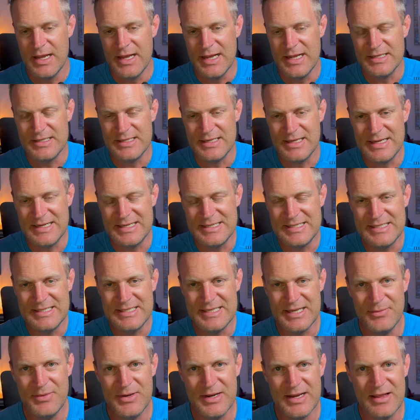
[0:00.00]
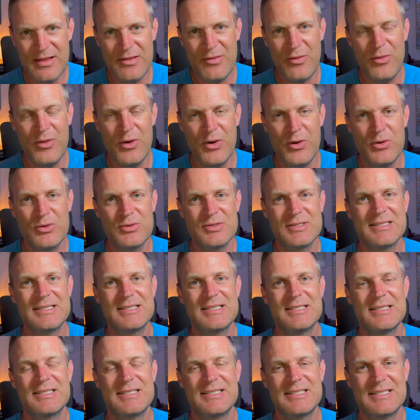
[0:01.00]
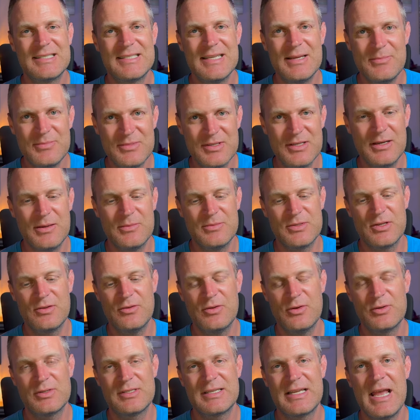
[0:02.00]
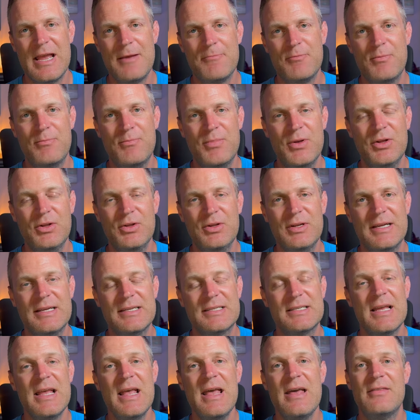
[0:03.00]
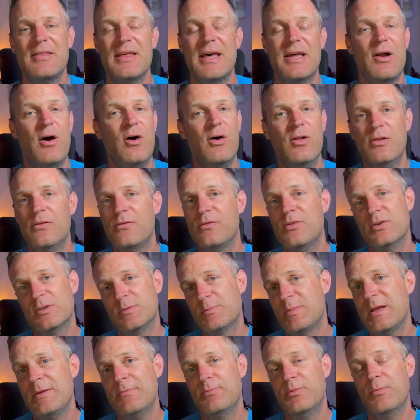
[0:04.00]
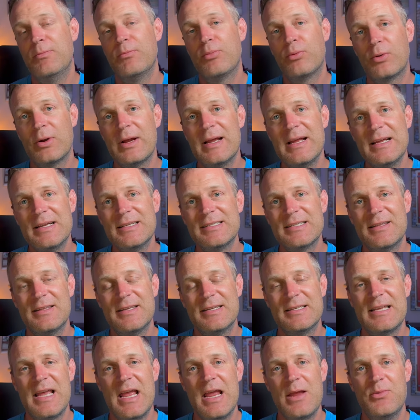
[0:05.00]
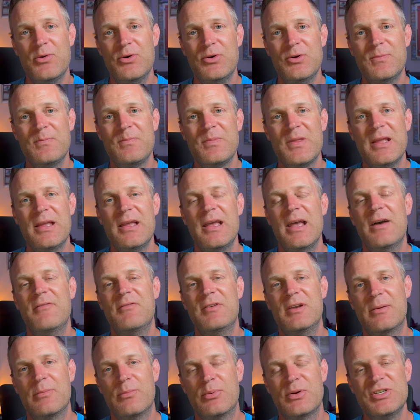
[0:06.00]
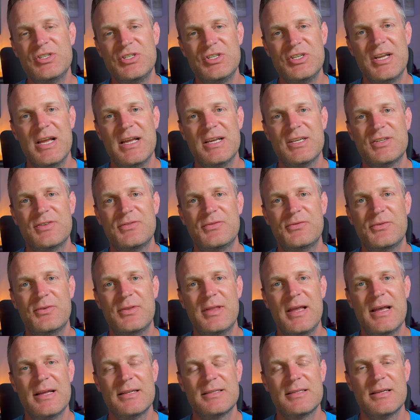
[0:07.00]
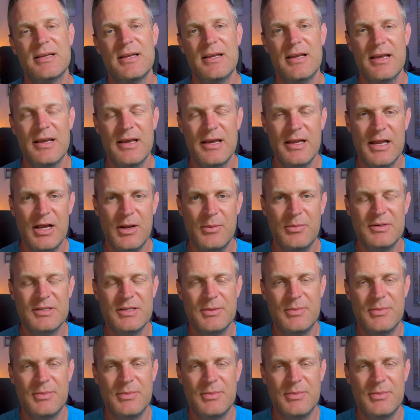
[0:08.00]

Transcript: It's exhibiting those symptoms and those capabilities that all of those people bring to the table, have an appreciation for that, and helping to